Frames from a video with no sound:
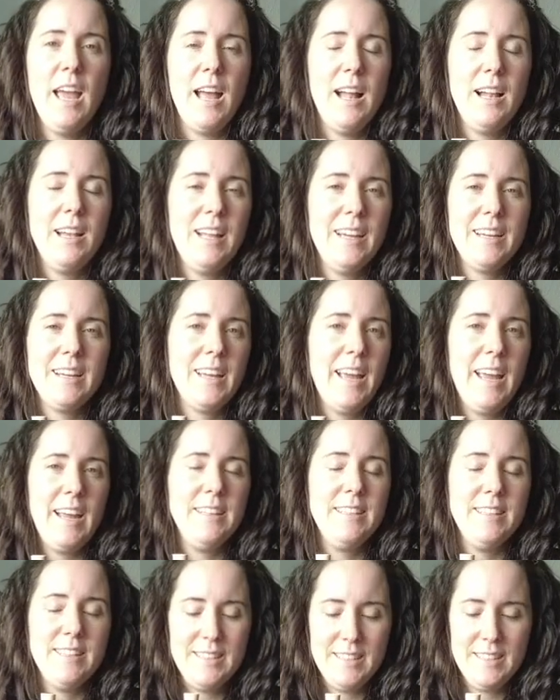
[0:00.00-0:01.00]
like
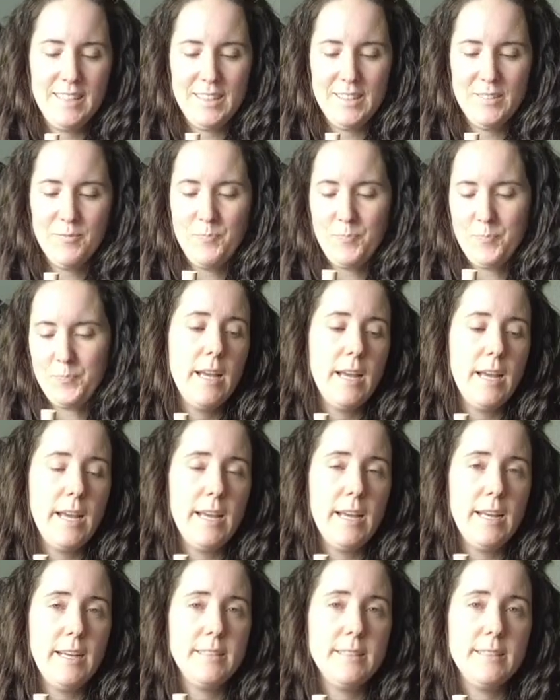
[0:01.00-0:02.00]
anything.
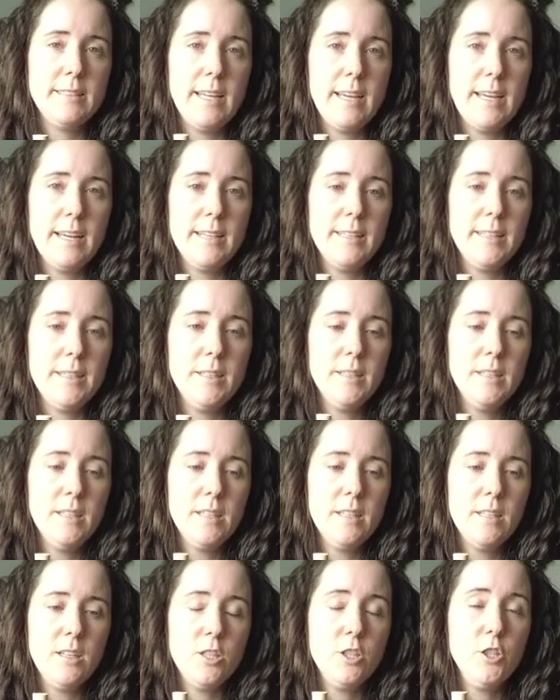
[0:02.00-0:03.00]
And then
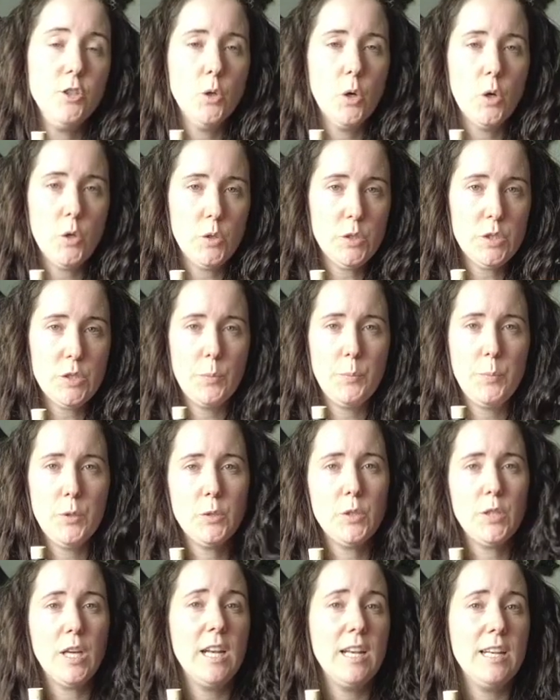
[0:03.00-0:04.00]
you also
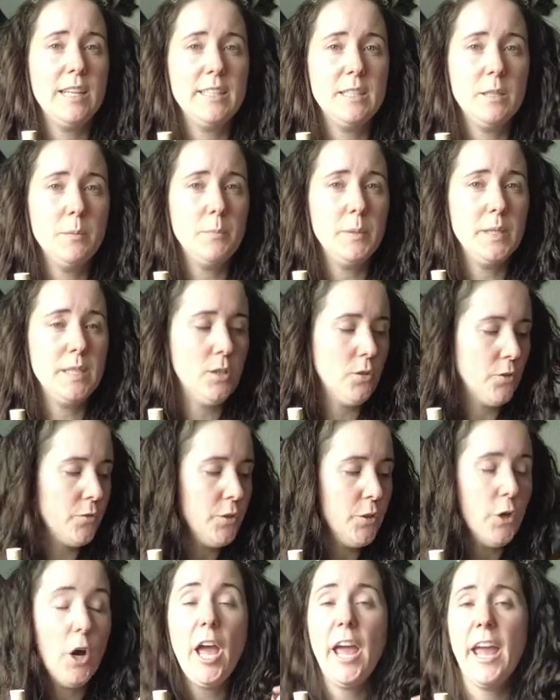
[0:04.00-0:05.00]
put a little bit of
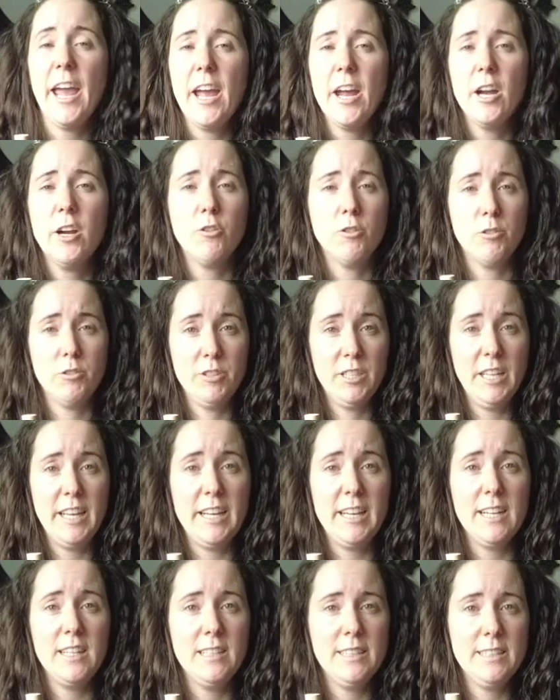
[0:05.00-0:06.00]
your hair or
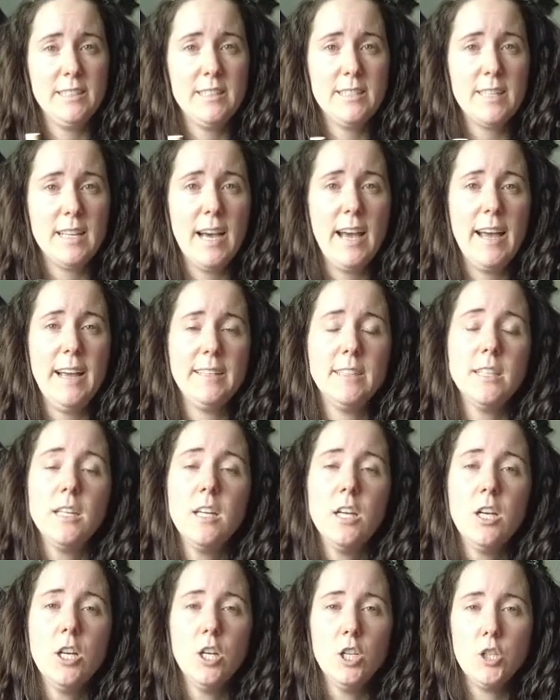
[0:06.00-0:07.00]
nail inside
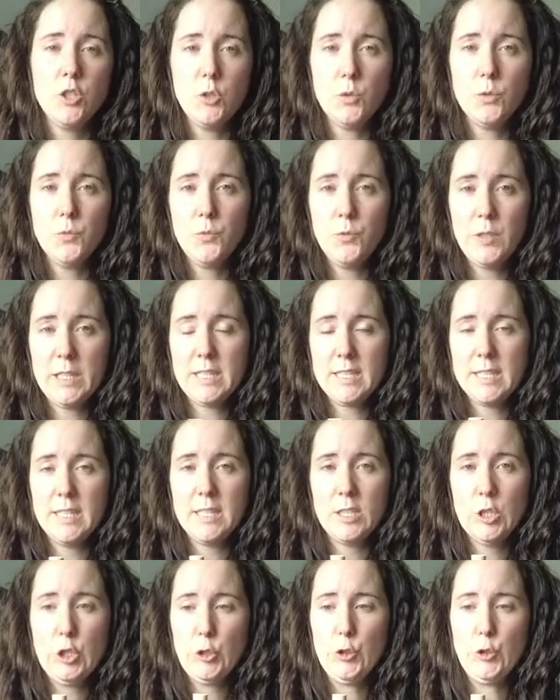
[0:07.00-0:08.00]
to fix
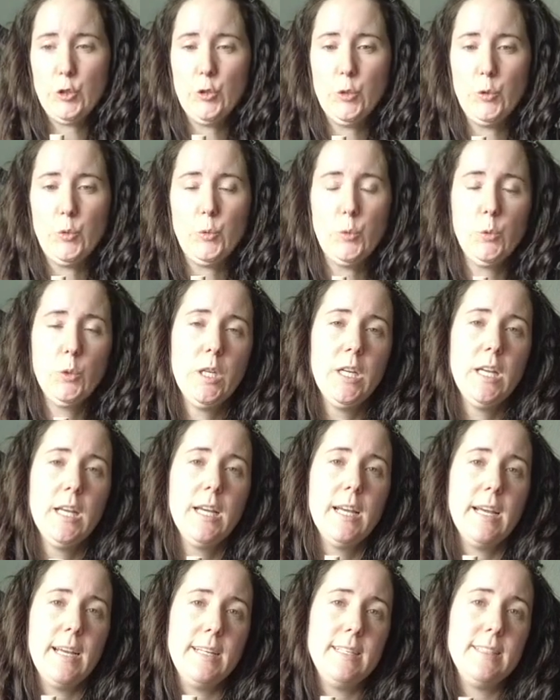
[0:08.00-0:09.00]
it to you.
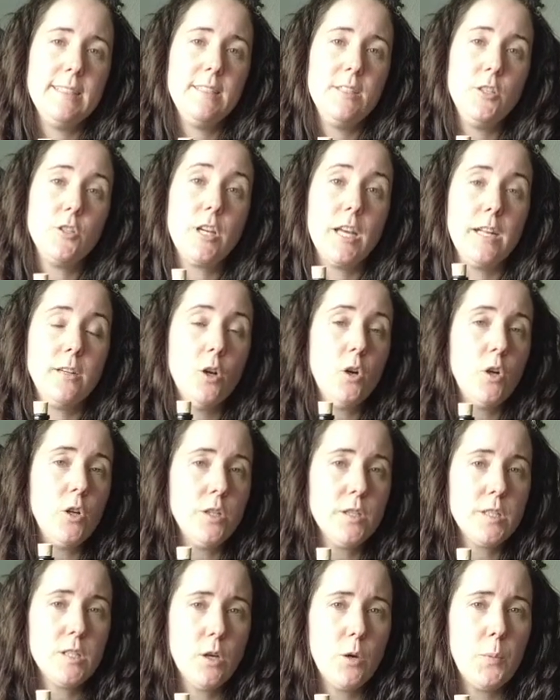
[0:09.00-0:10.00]
And you can
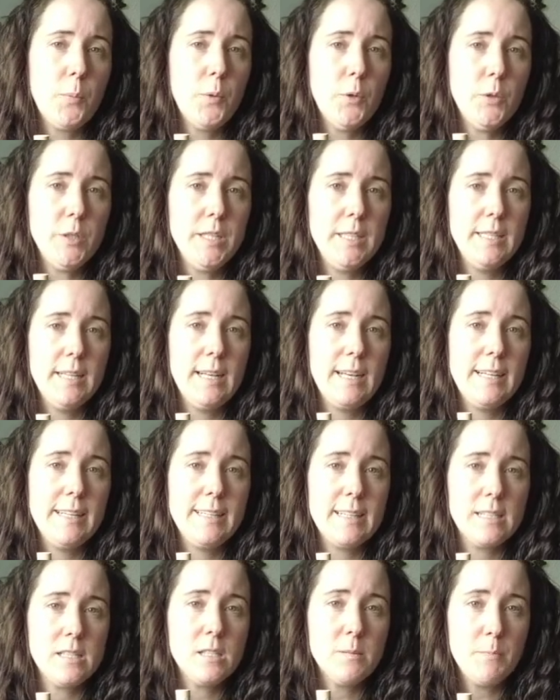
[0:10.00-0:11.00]
also put in a
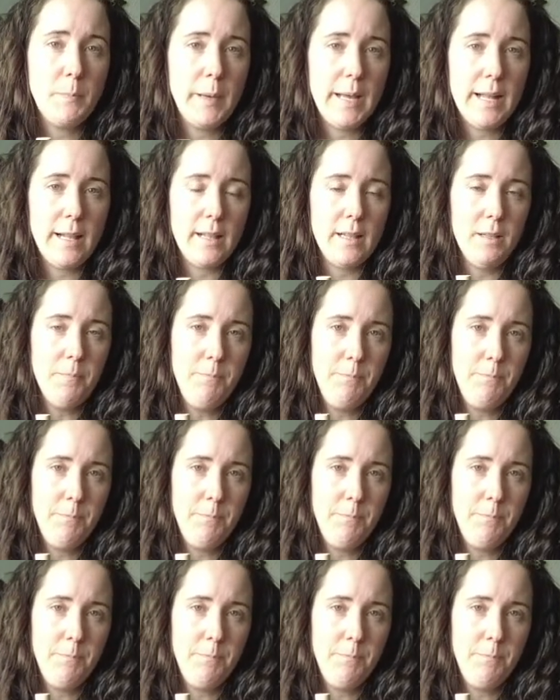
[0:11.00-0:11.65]
little spell,